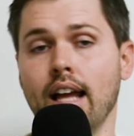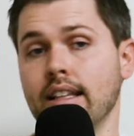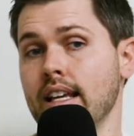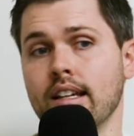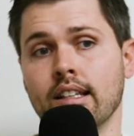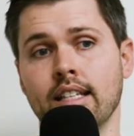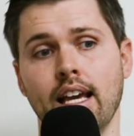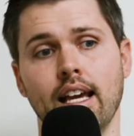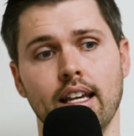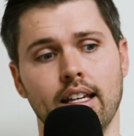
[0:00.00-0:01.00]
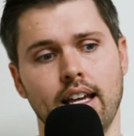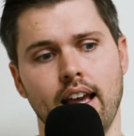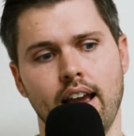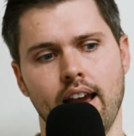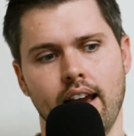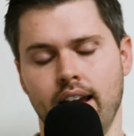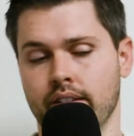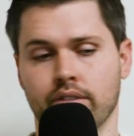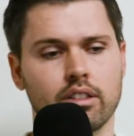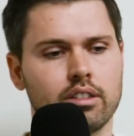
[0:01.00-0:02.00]
at the end of the day,
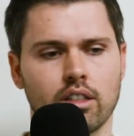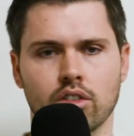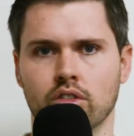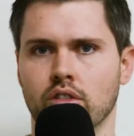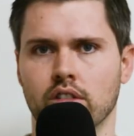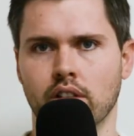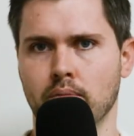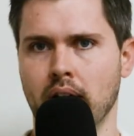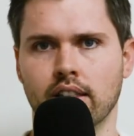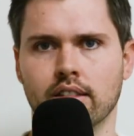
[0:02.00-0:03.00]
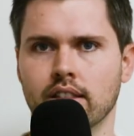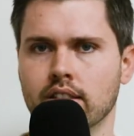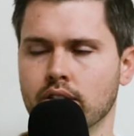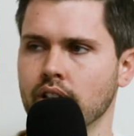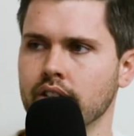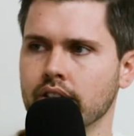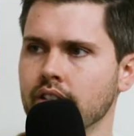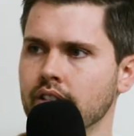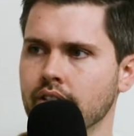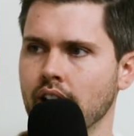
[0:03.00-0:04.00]
every single source of dependency is a risk.
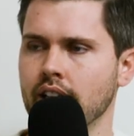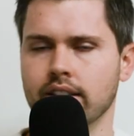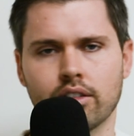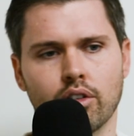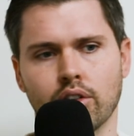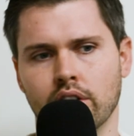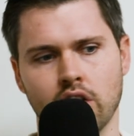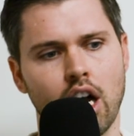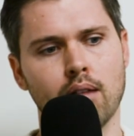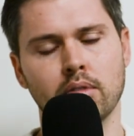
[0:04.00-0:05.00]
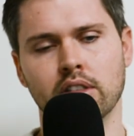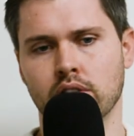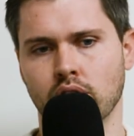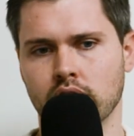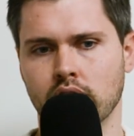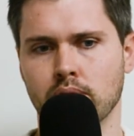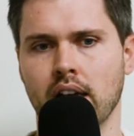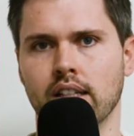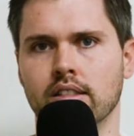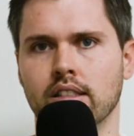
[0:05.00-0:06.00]
Yes. Right. So a job is a source of
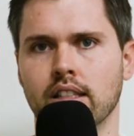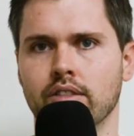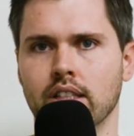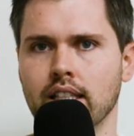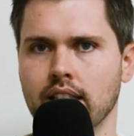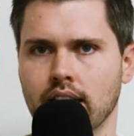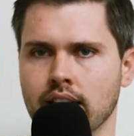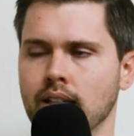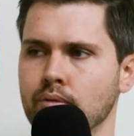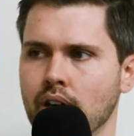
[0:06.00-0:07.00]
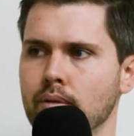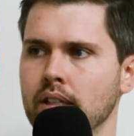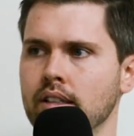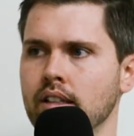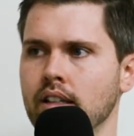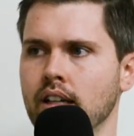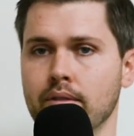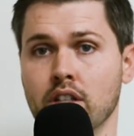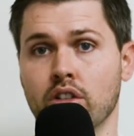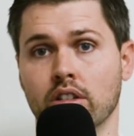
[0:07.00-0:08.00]
dependency if you need the income from it. Yep.
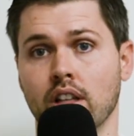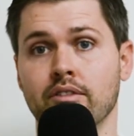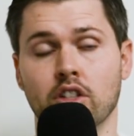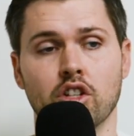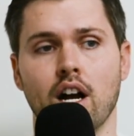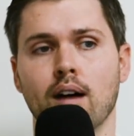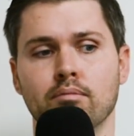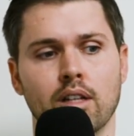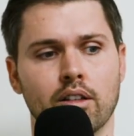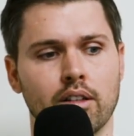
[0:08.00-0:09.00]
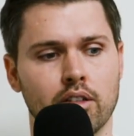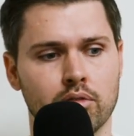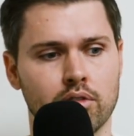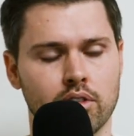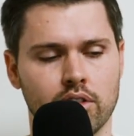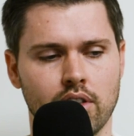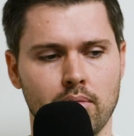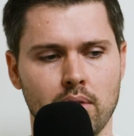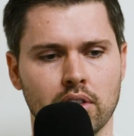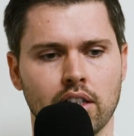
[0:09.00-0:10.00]
I mean, you could love your job. You know, there's there's
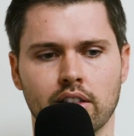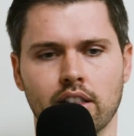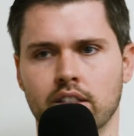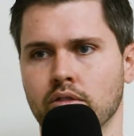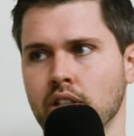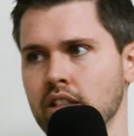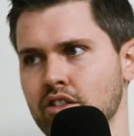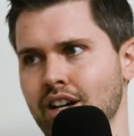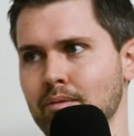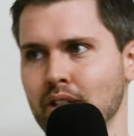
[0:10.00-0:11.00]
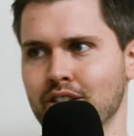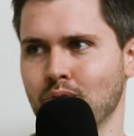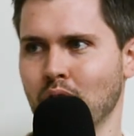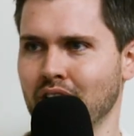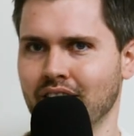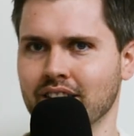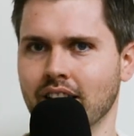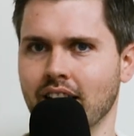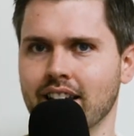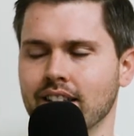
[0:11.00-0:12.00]
some people out there that don't need the job and they just work because
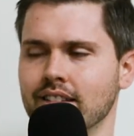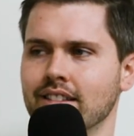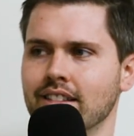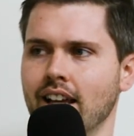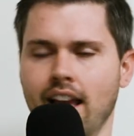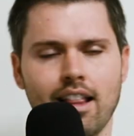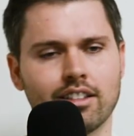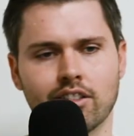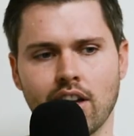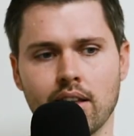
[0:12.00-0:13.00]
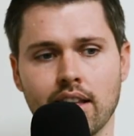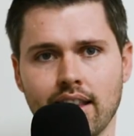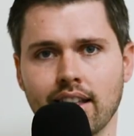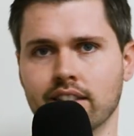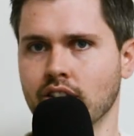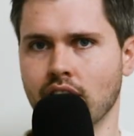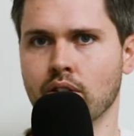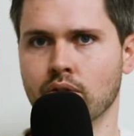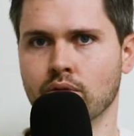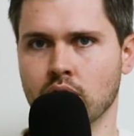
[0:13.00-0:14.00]
they like it. Yep. Hey, that's a great. I think that's a
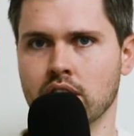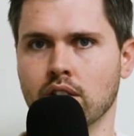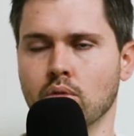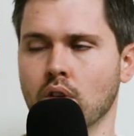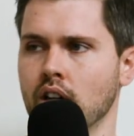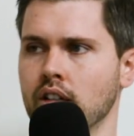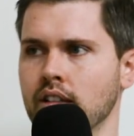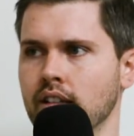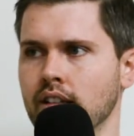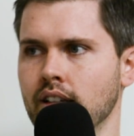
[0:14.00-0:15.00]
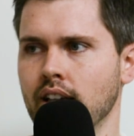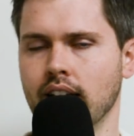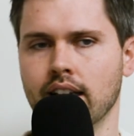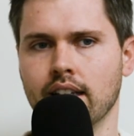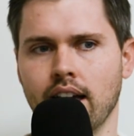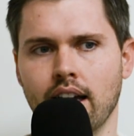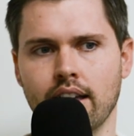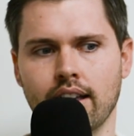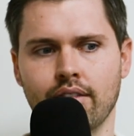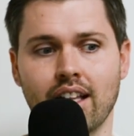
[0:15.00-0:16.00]
great reason to work. And
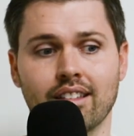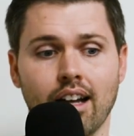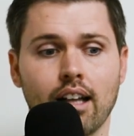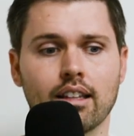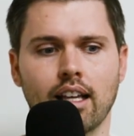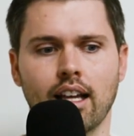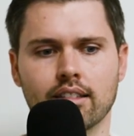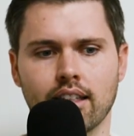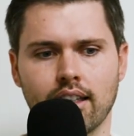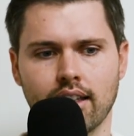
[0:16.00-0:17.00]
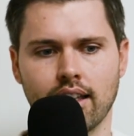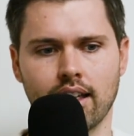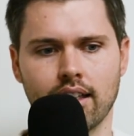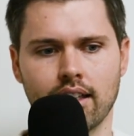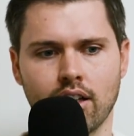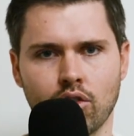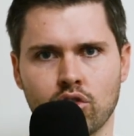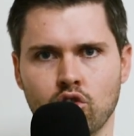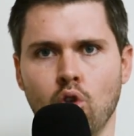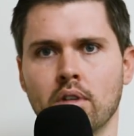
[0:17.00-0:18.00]
uh, if that's not the case, I think that you know
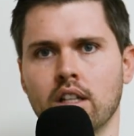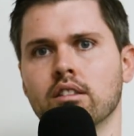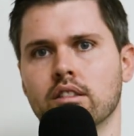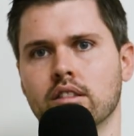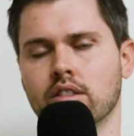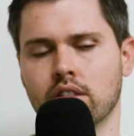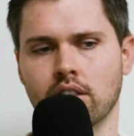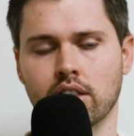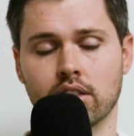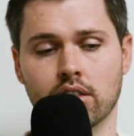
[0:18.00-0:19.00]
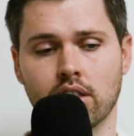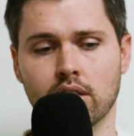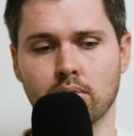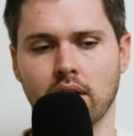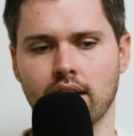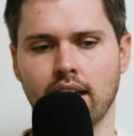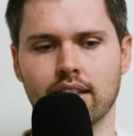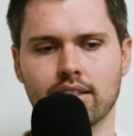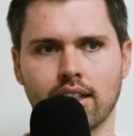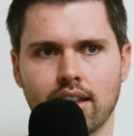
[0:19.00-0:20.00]
so many of the listeners listeners of this
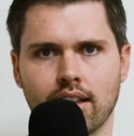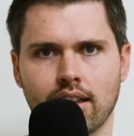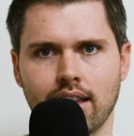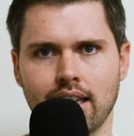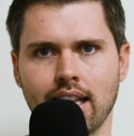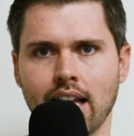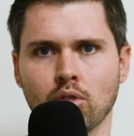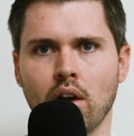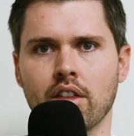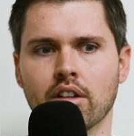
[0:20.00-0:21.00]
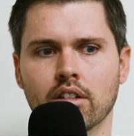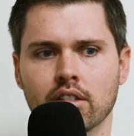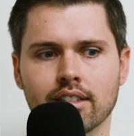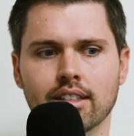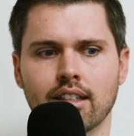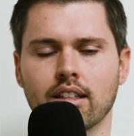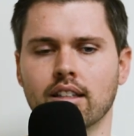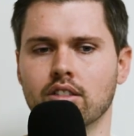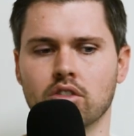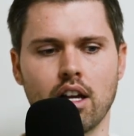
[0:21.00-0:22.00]
podcast like that's why they're listening to
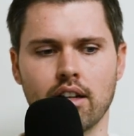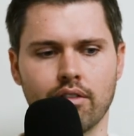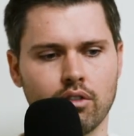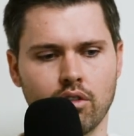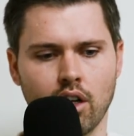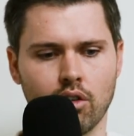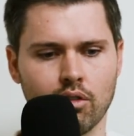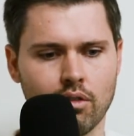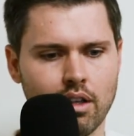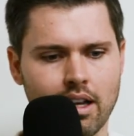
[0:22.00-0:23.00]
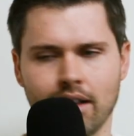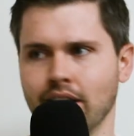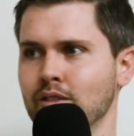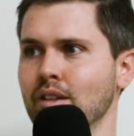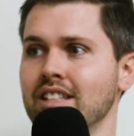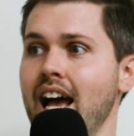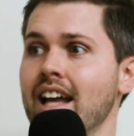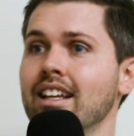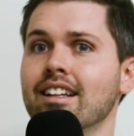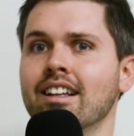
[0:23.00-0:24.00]
this. They're trying to, you know, let's let's
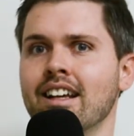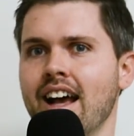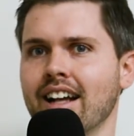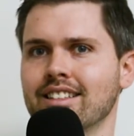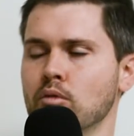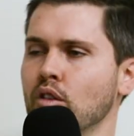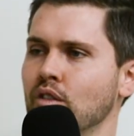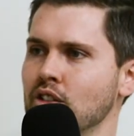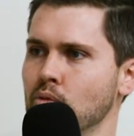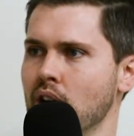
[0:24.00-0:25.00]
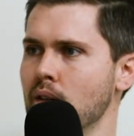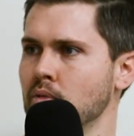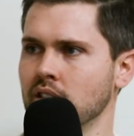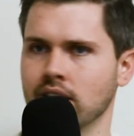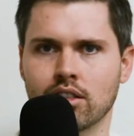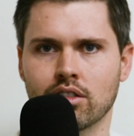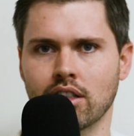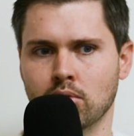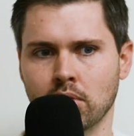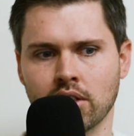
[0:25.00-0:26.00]
add in X number of rental properties. Let's
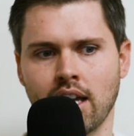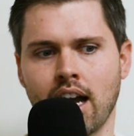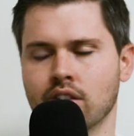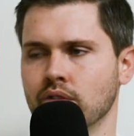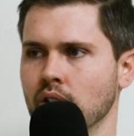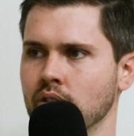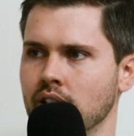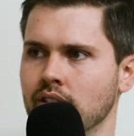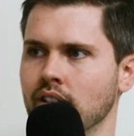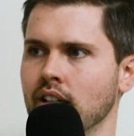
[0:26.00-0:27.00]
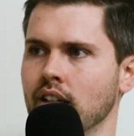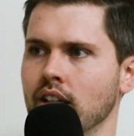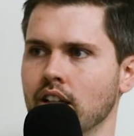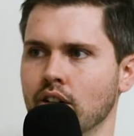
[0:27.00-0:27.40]
let's build cash flow. Let's, you